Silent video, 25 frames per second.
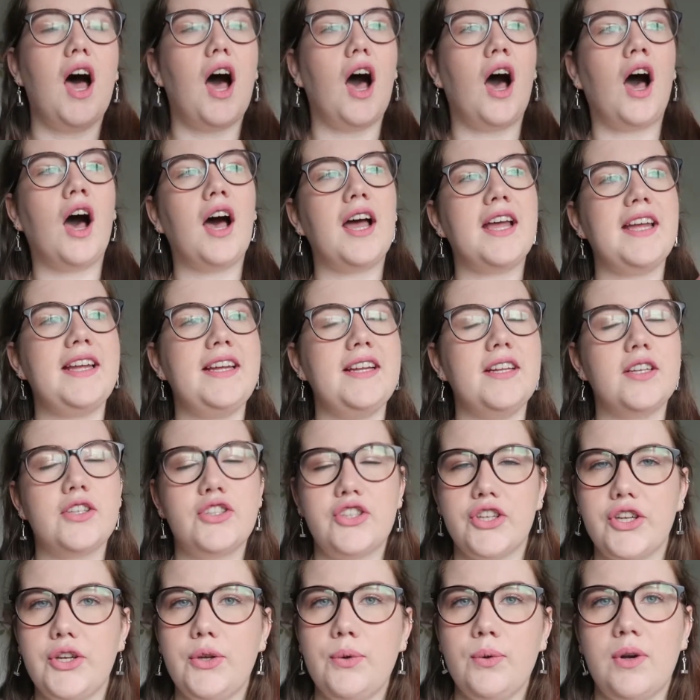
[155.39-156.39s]
I
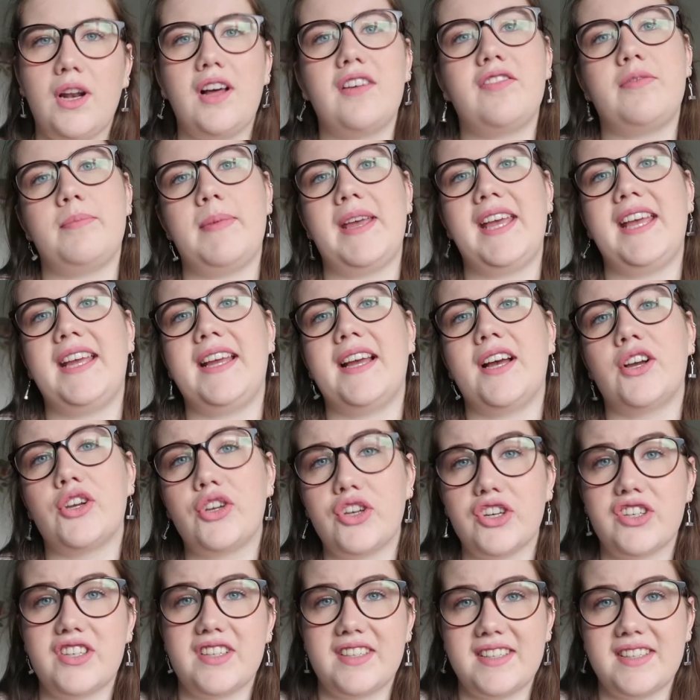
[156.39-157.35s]
do love me a good